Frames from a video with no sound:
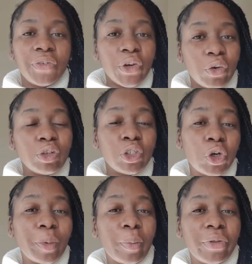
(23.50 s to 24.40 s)
you're unsure
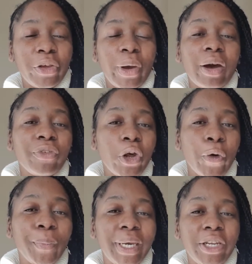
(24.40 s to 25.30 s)
about whether you have low,
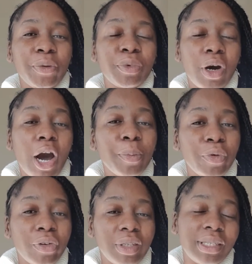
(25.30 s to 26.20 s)
medium or high
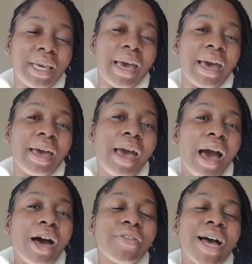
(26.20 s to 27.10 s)
porosity hair,
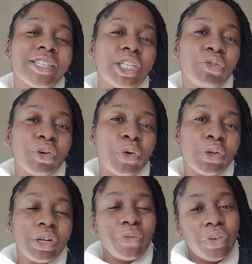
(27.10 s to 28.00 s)
I've actually
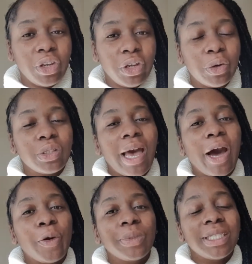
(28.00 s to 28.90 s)
recorded a video to
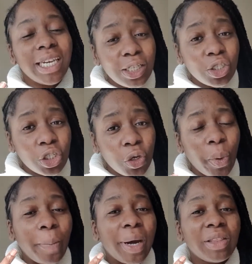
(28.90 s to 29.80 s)
help teach you
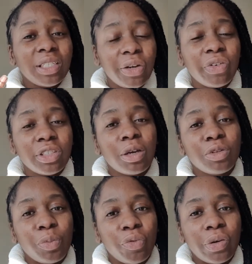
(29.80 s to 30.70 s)
about the different types
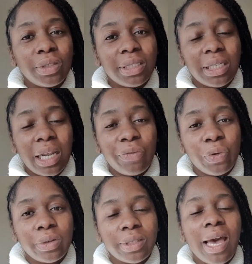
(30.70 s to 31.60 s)
of porosity
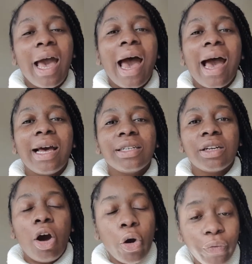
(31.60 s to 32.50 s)
levels, and
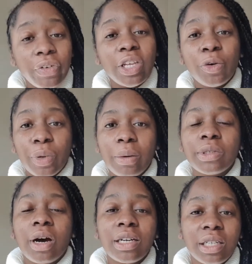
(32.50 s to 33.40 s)
hopefully you'll be able
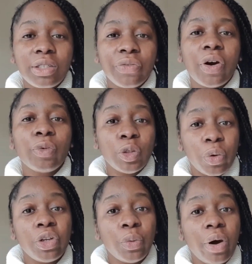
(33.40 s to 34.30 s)
to identify which
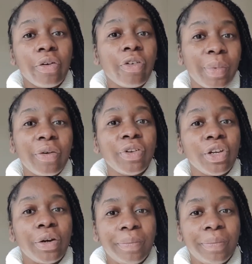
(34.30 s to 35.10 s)
one you are from that video.